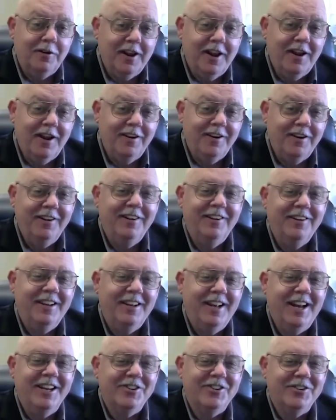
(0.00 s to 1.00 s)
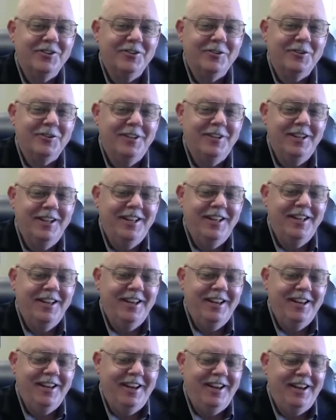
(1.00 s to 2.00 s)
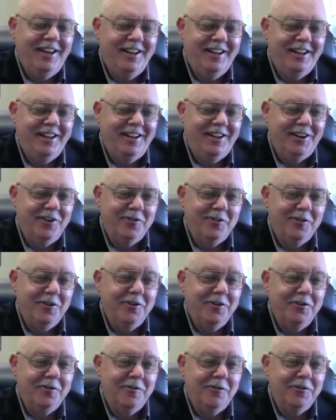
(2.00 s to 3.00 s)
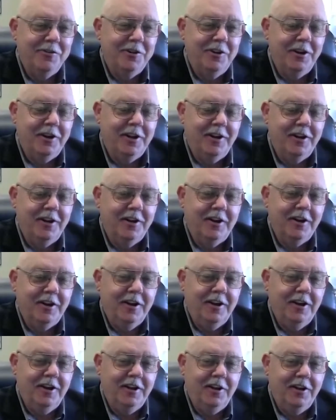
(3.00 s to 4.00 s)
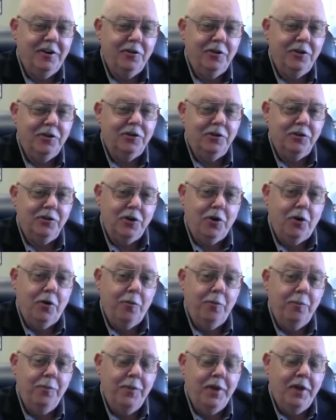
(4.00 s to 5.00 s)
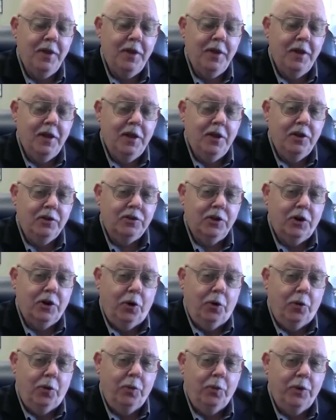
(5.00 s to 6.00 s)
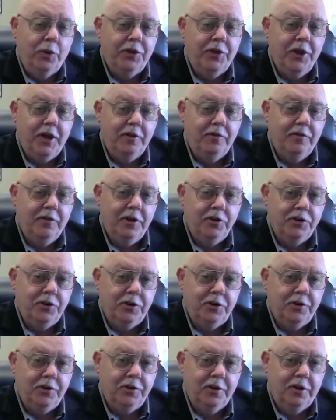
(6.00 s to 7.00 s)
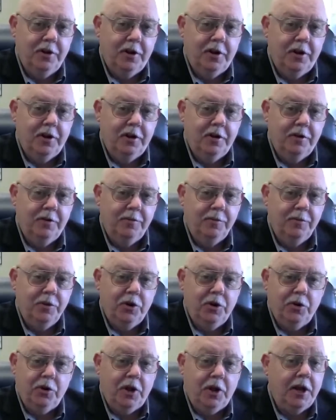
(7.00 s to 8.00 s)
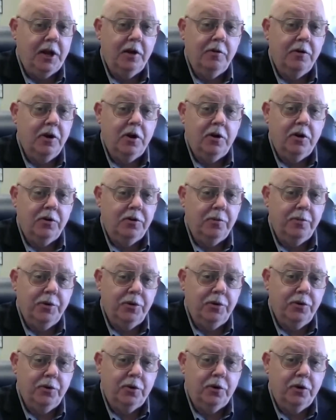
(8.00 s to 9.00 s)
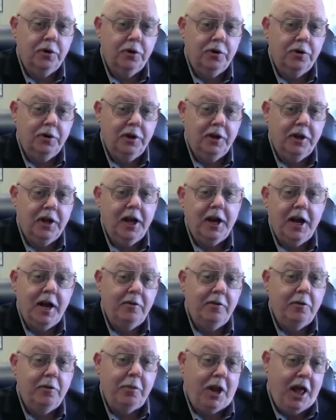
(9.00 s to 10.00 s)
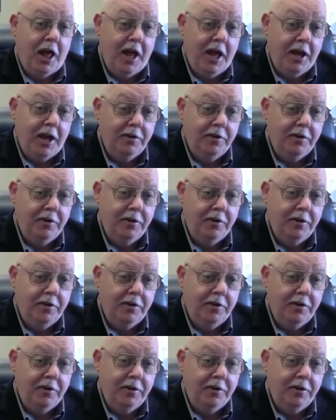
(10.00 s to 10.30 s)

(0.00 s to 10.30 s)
County High School, and going to the University of Kentucky, this is home. So, with that vision, like every entrepreneur, you got to have a plan.